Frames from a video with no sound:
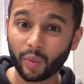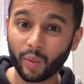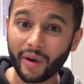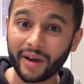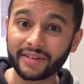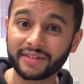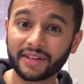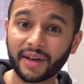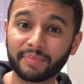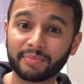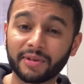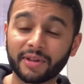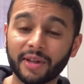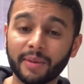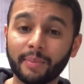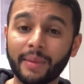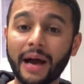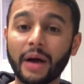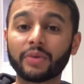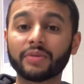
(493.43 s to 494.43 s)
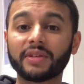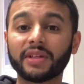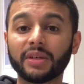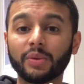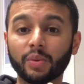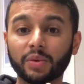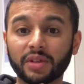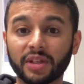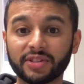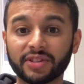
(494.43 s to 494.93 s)
went up to the
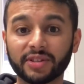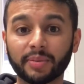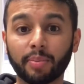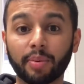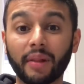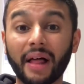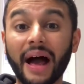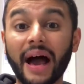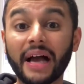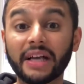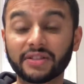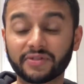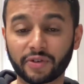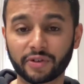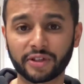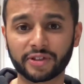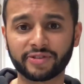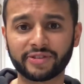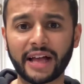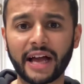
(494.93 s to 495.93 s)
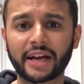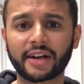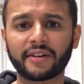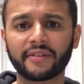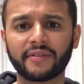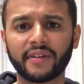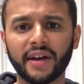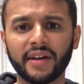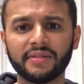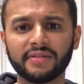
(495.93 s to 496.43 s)
mountain with the supplies for the
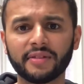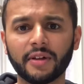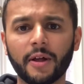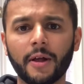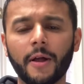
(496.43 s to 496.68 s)
sacrifice.